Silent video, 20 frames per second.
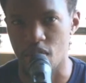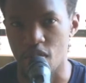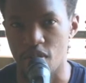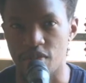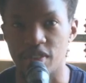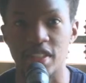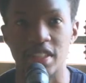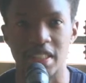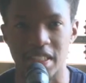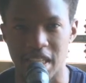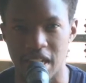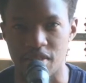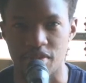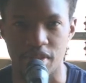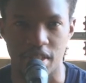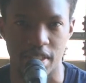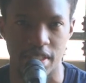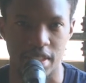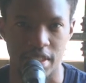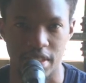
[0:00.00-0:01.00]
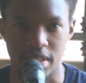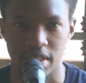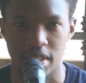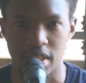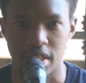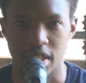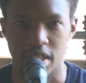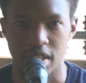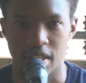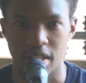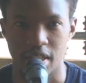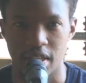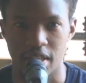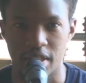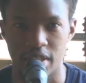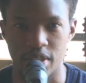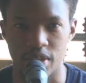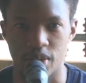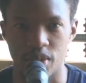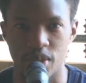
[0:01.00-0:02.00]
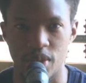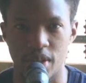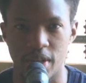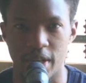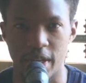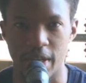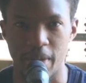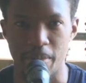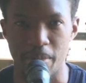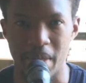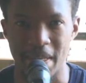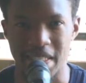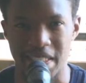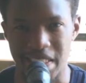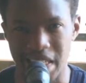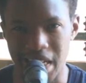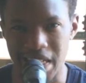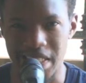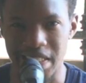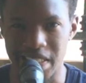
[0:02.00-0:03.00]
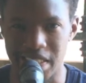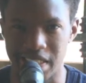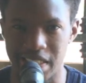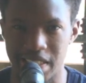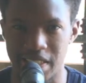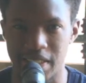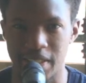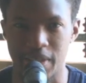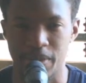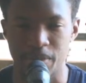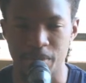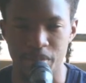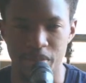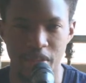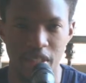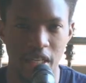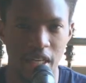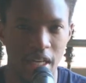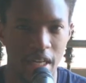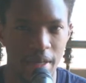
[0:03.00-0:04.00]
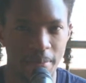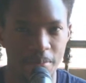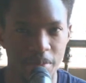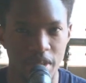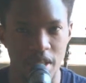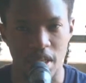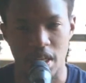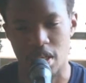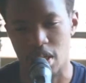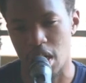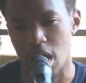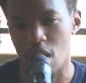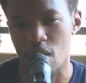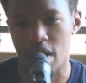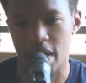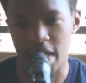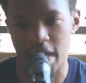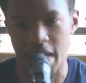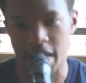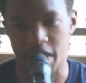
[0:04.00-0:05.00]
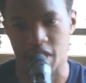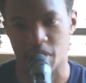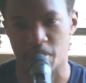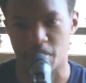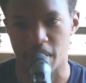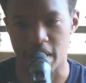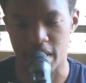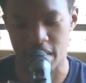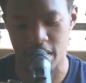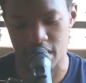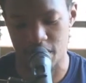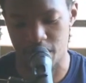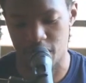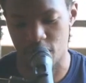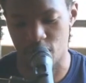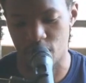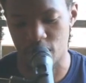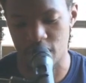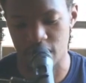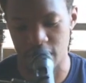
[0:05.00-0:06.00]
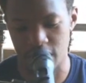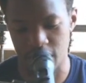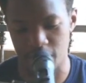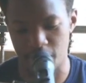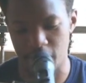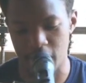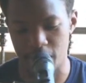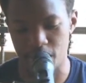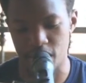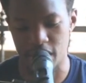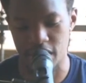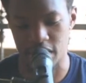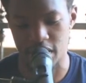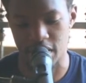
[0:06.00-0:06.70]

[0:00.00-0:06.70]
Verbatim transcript: of a servant, you know, a mentality. Um, how can I explain it? Because in the Bible it